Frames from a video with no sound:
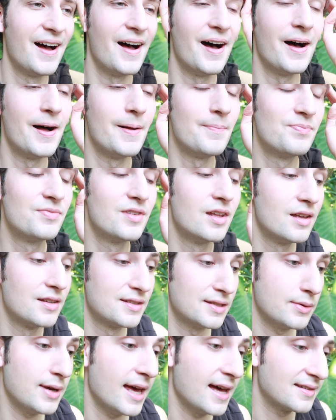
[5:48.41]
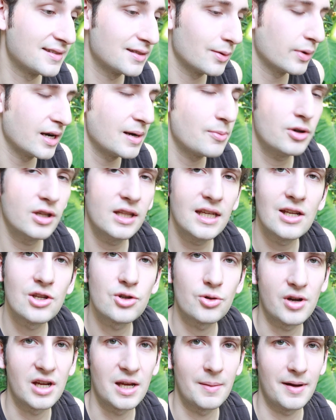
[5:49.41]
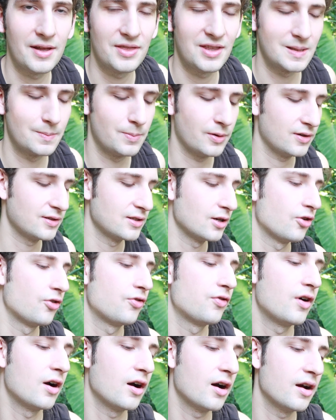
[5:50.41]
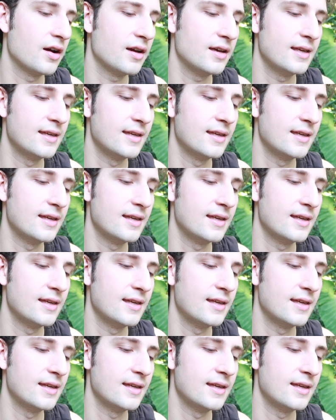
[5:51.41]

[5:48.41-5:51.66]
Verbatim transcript: um, so yeah, so what I'm really enjoying about this book so far